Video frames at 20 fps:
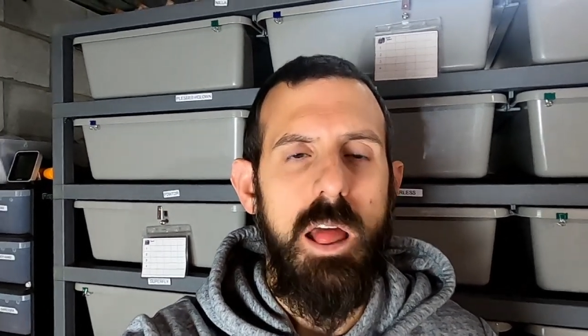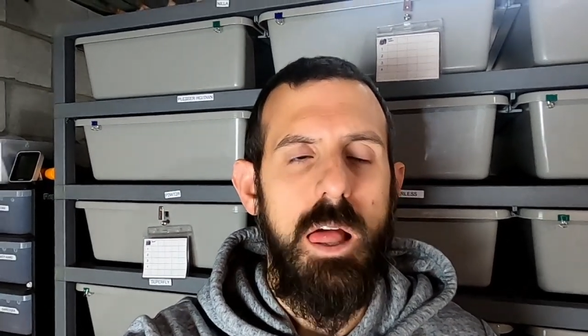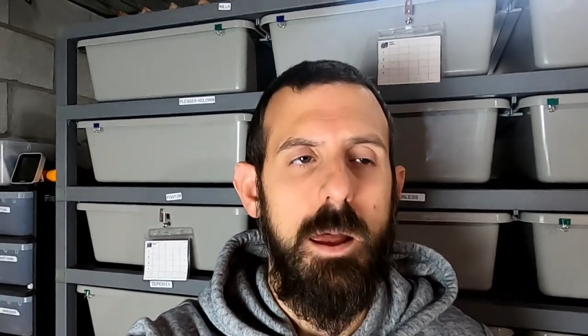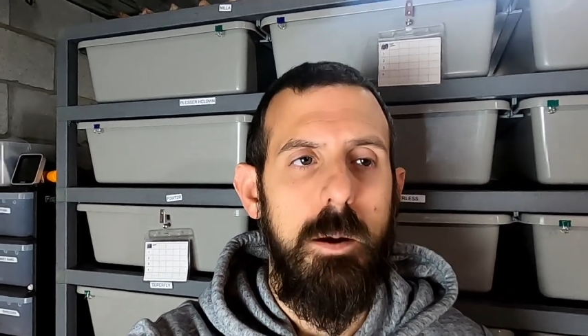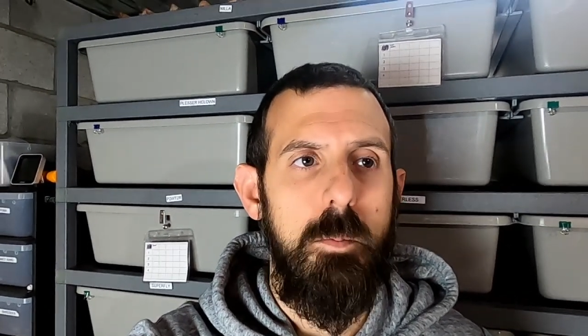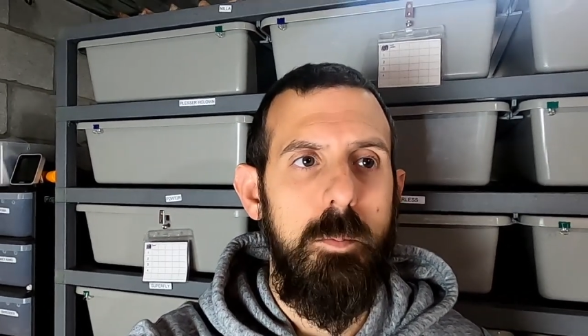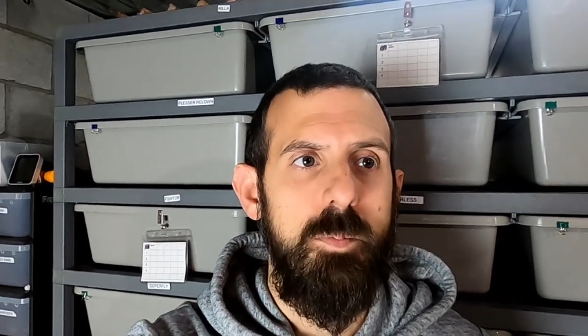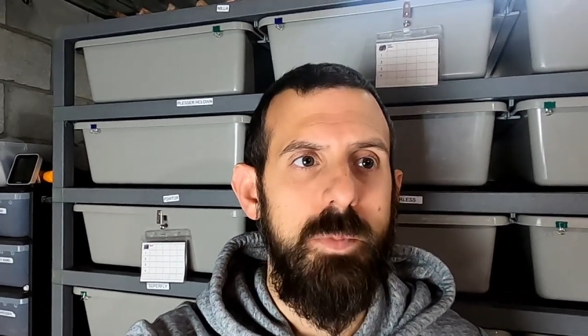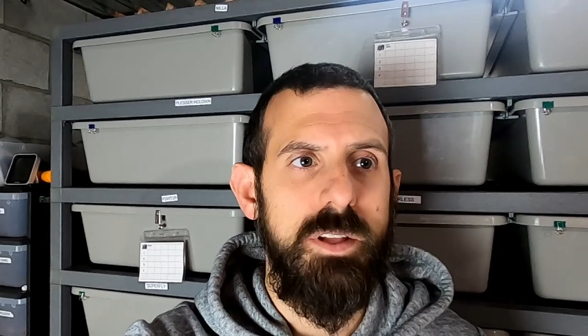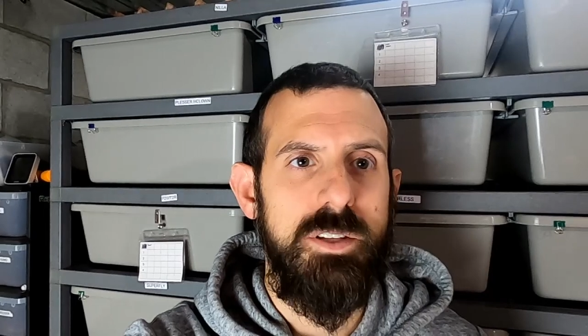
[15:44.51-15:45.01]

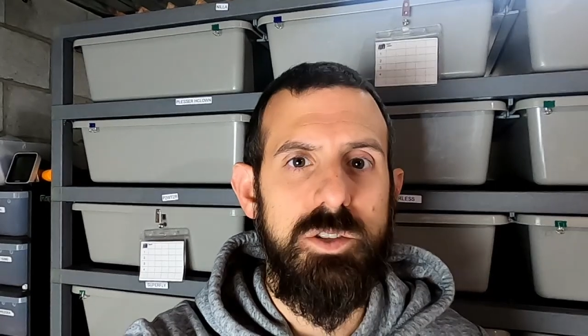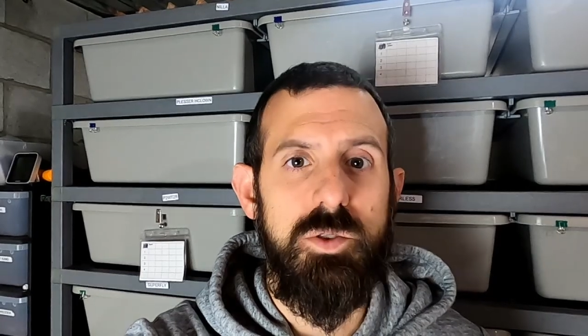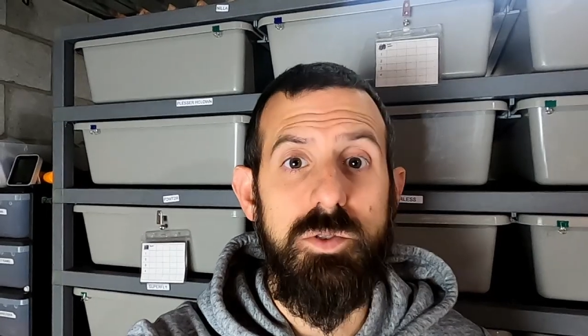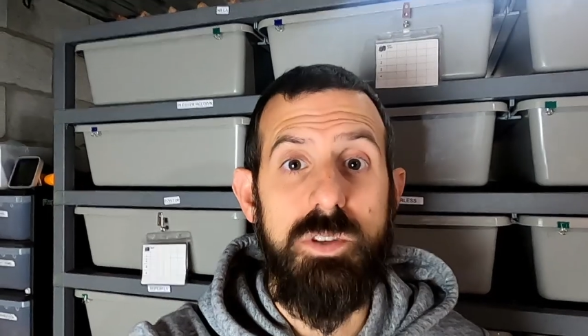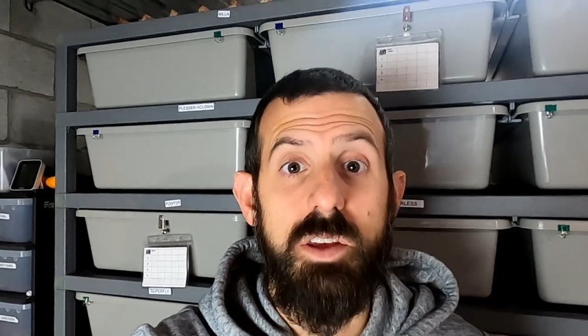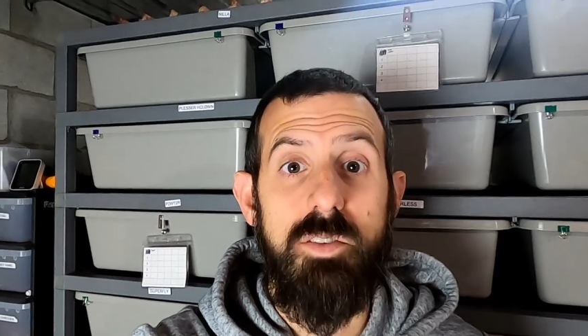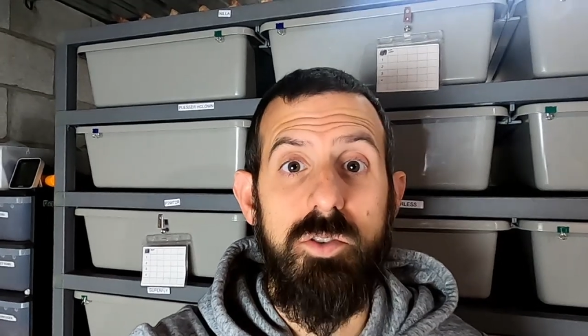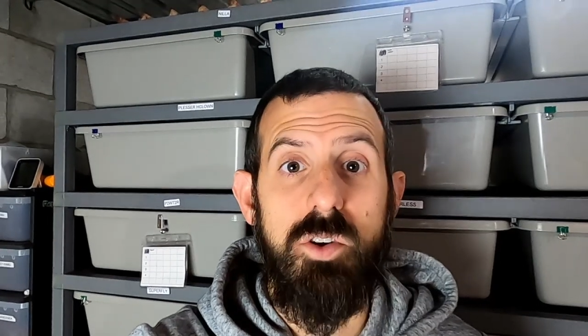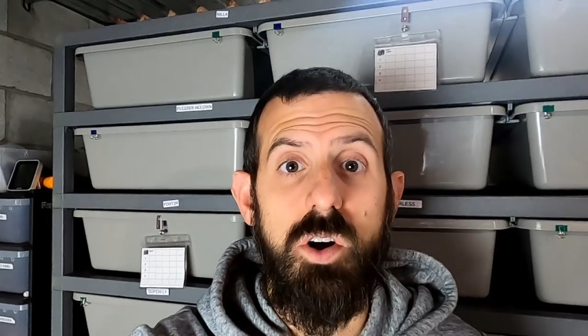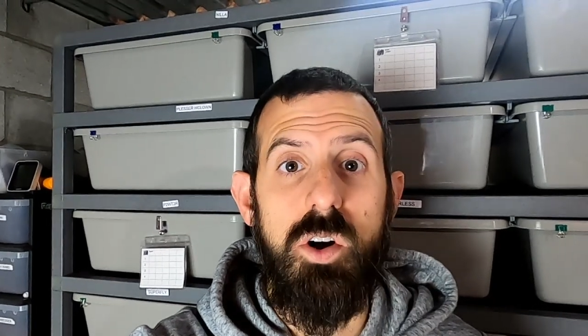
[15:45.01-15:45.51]
that she
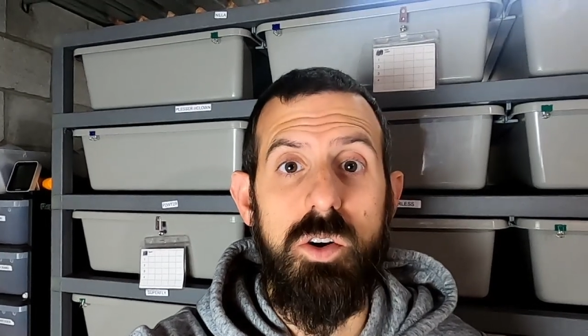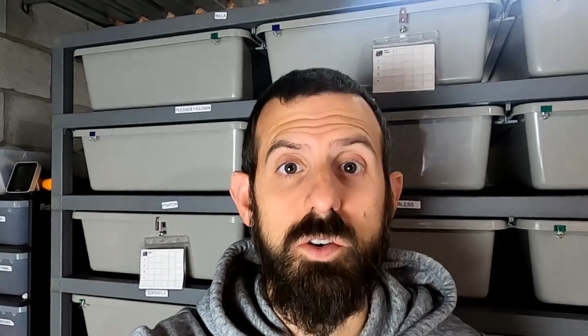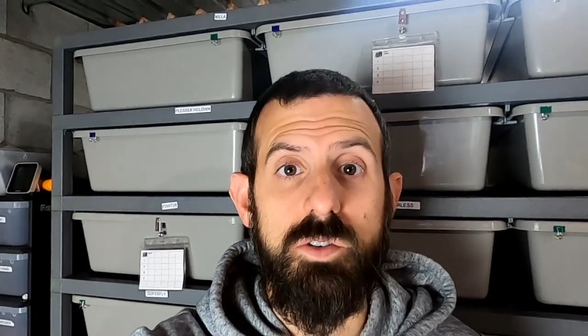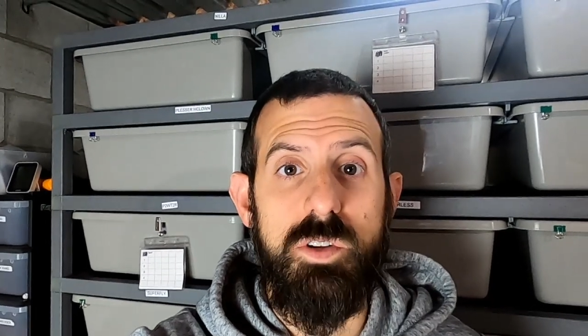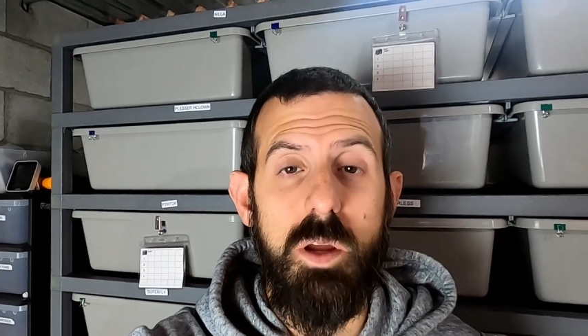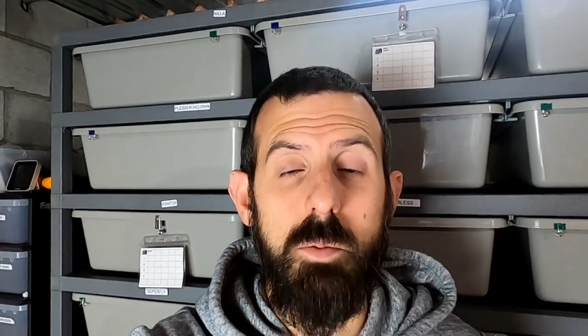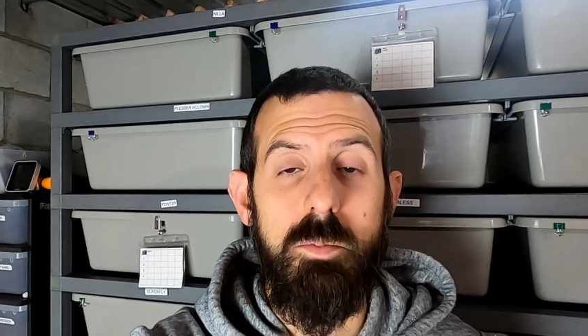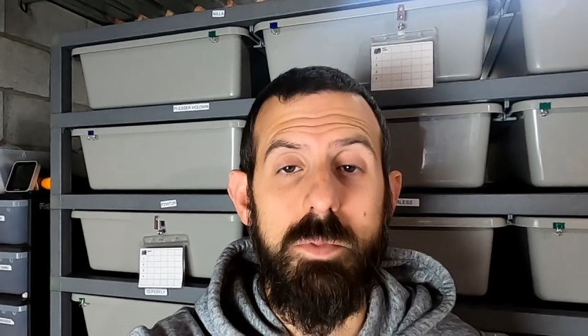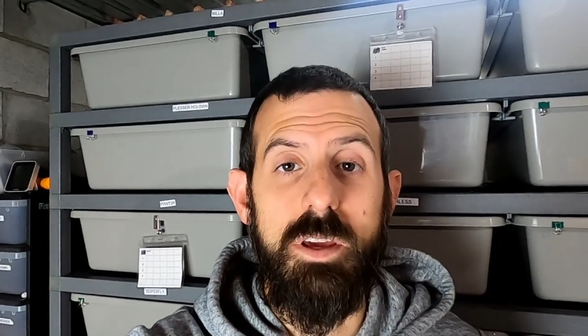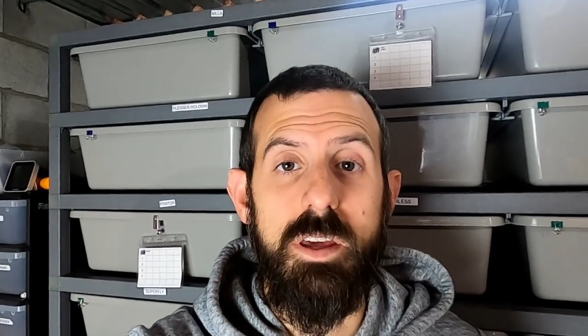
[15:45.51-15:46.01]
was having a
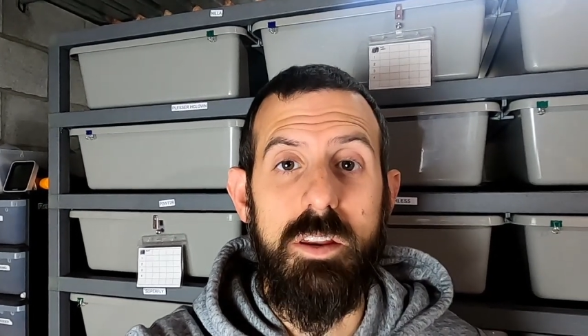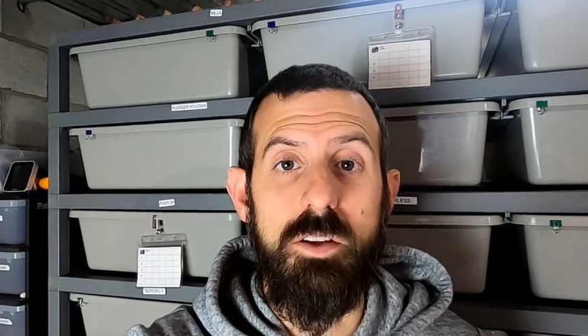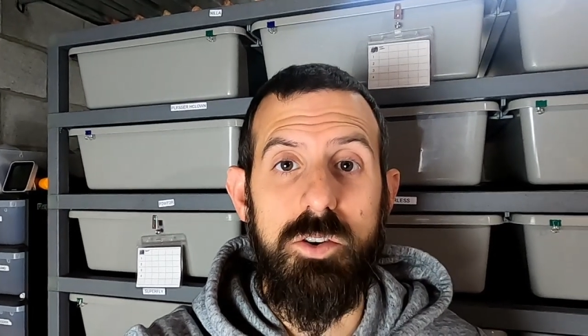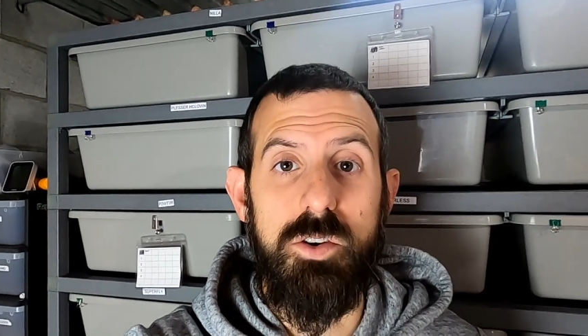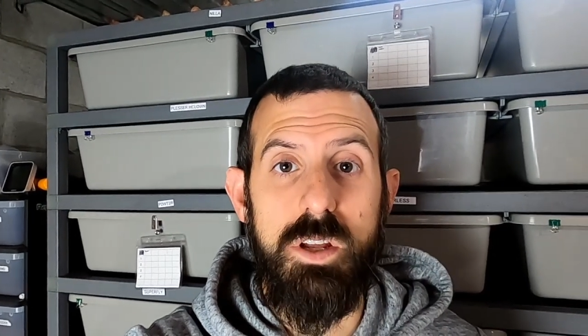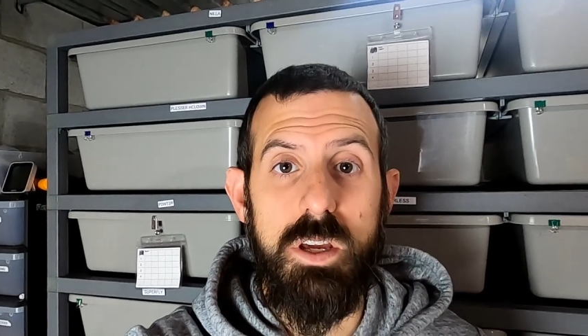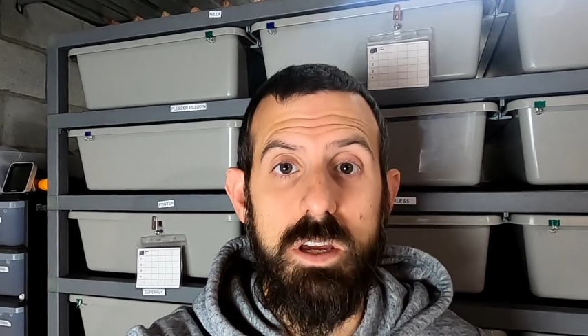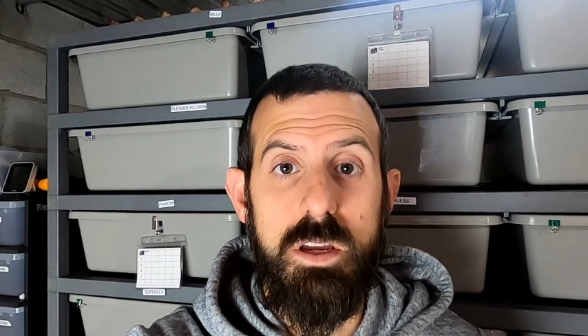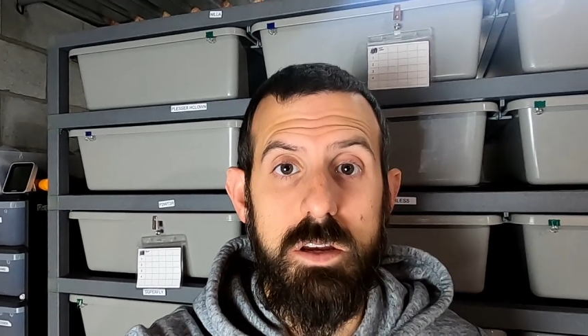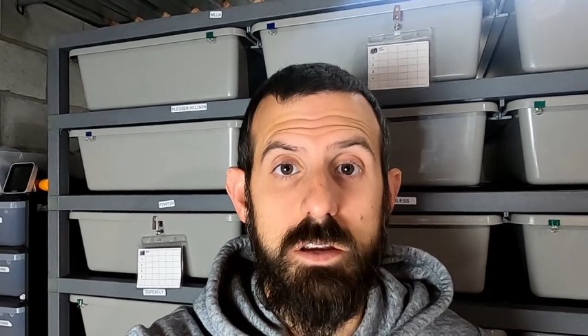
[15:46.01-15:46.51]
hard time getting
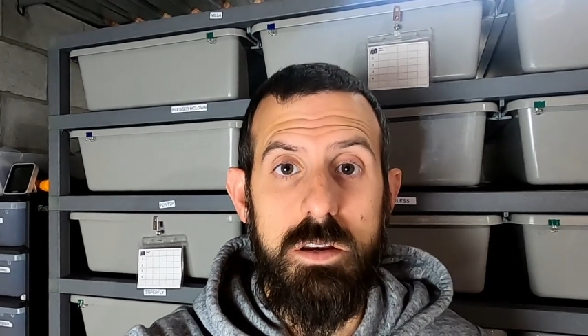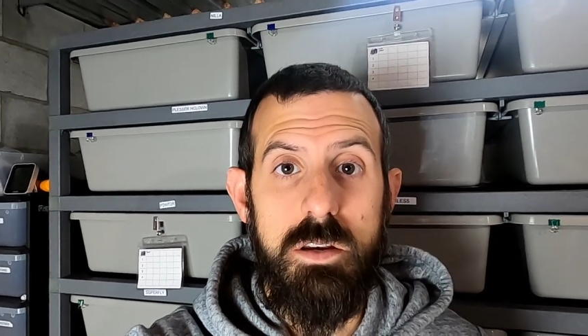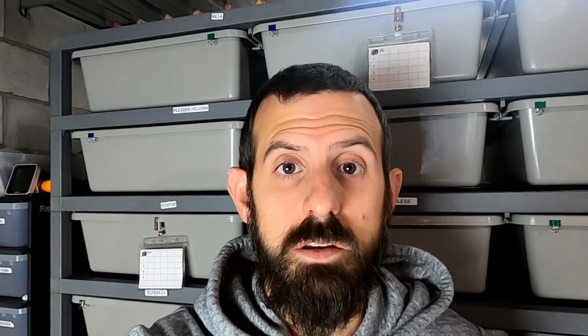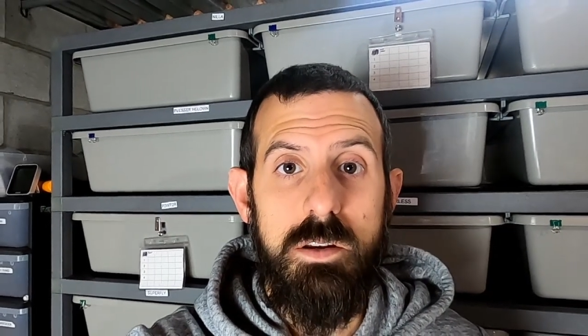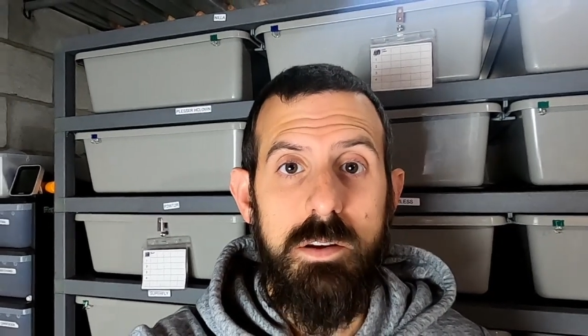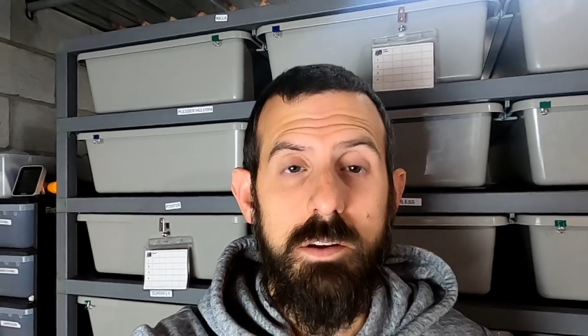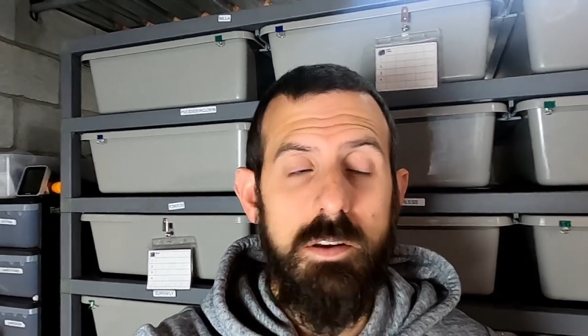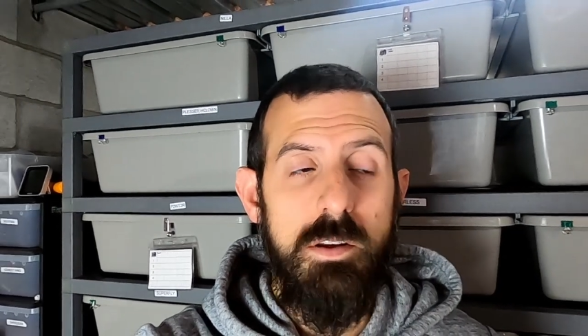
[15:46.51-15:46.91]
her to eat.